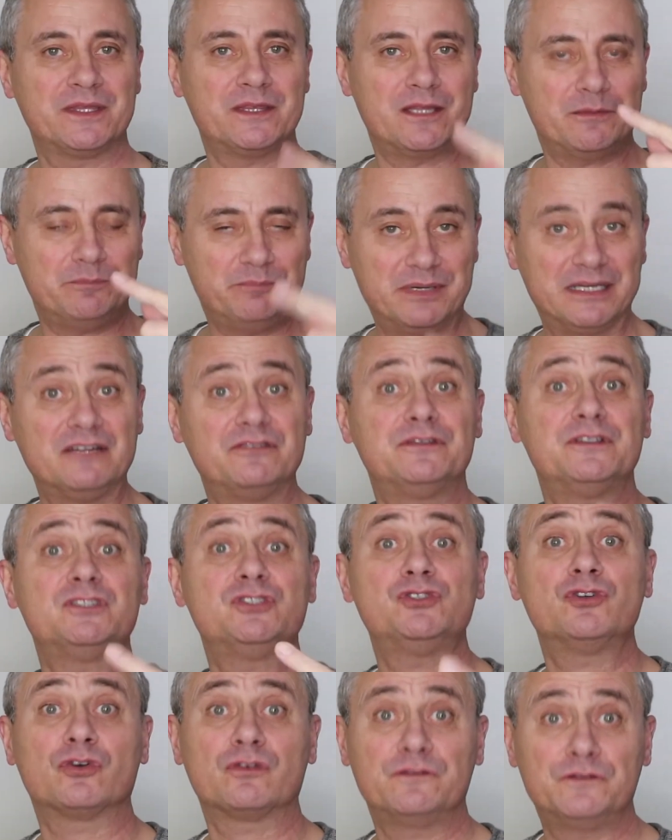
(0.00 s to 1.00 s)
that
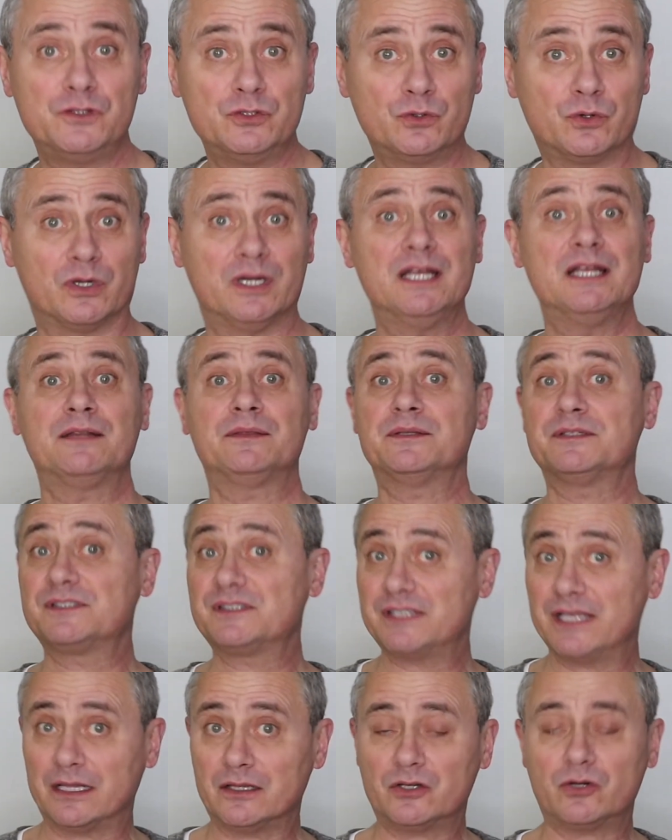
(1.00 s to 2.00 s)
benefits your viewer, the
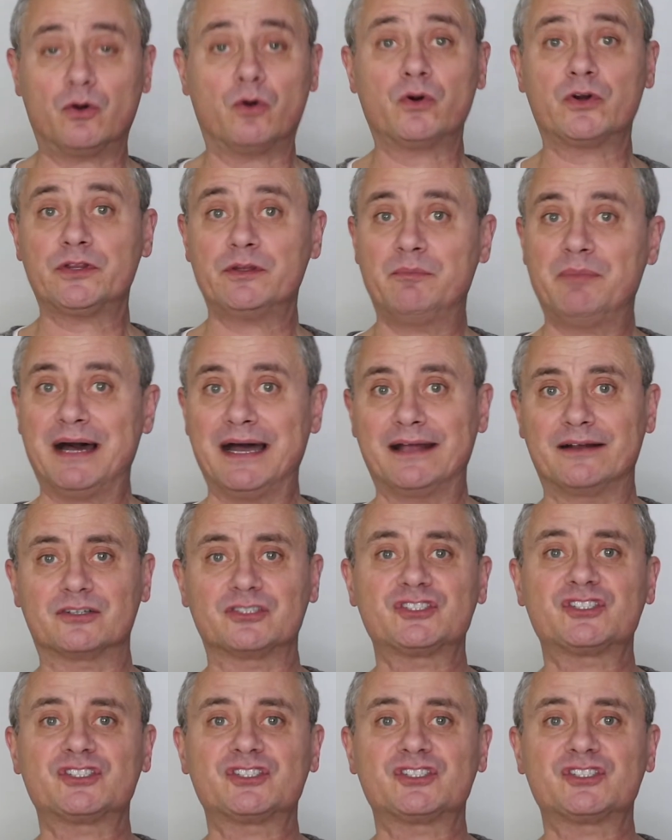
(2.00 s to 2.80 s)
seller or the buyer,